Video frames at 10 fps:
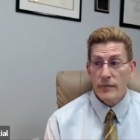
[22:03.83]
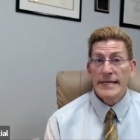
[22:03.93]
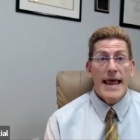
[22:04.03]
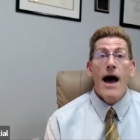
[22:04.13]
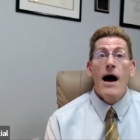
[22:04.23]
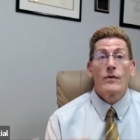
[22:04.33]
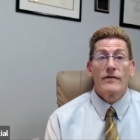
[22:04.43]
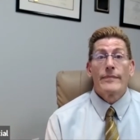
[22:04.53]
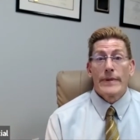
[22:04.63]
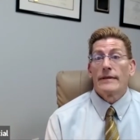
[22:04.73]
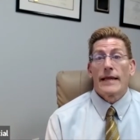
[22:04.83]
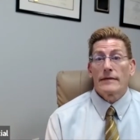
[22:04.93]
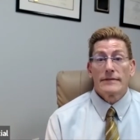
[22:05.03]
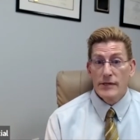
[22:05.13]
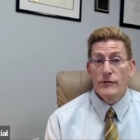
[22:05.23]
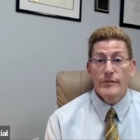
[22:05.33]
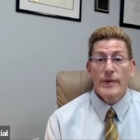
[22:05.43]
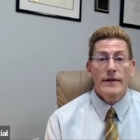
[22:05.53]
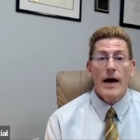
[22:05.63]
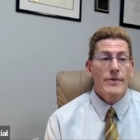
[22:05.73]
Now we've been like, you
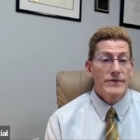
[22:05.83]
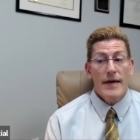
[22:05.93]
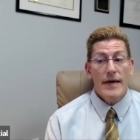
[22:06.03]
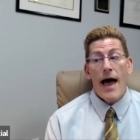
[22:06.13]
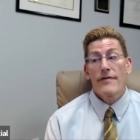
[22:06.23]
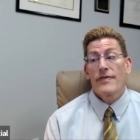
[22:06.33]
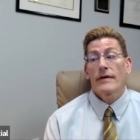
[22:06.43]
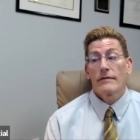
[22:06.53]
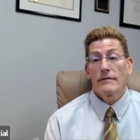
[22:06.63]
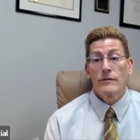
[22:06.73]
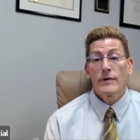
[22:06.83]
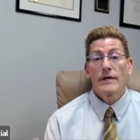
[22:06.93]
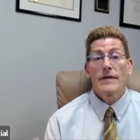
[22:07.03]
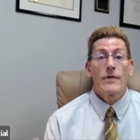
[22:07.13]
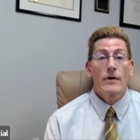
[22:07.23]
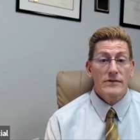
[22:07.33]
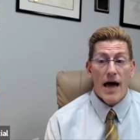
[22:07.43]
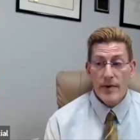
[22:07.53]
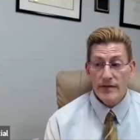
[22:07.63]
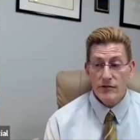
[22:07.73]
speak up, you say, I think you can keep those
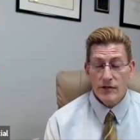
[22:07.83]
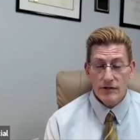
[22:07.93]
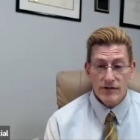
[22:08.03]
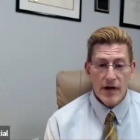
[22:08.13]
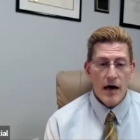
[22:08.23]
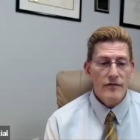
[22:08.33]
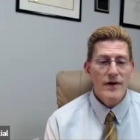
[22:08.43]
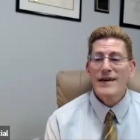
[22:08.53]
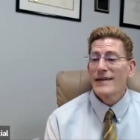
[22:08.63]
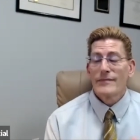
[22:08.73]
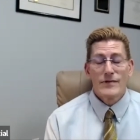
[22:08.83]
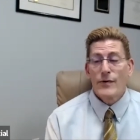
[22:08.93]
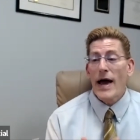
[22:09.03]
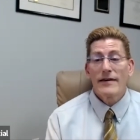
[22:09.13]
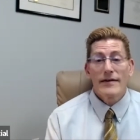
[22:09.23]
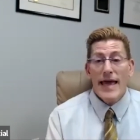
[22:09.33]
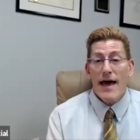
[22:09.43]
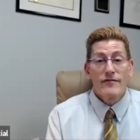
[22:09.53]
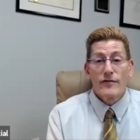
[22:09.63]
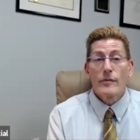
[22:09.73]
comments to yourself. Try to
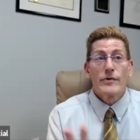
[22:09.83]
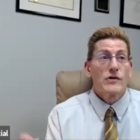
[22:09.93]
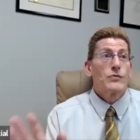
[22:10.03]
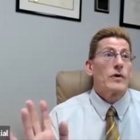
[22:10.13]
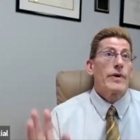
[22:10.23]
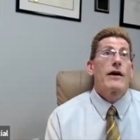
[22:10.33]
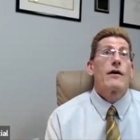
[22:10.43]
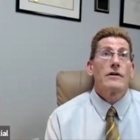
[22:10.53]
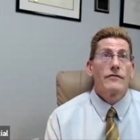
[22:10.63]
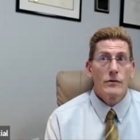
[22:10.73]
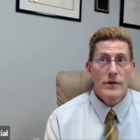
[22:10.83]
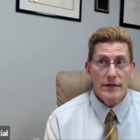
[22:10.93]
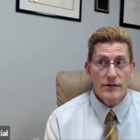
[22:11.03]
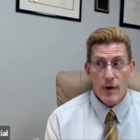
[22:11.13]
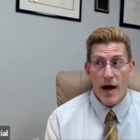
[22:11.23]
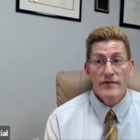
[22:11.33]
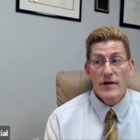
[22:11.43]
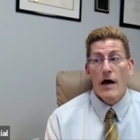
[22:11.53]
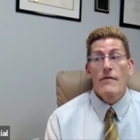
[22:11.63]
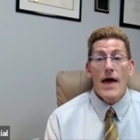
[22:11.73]
have verbiage prepared if you need to. I've
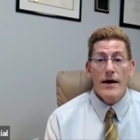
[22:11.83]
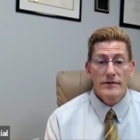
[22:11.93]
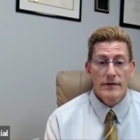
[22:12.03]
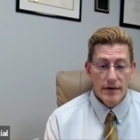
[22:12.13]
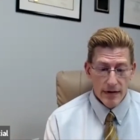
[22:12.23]
done that.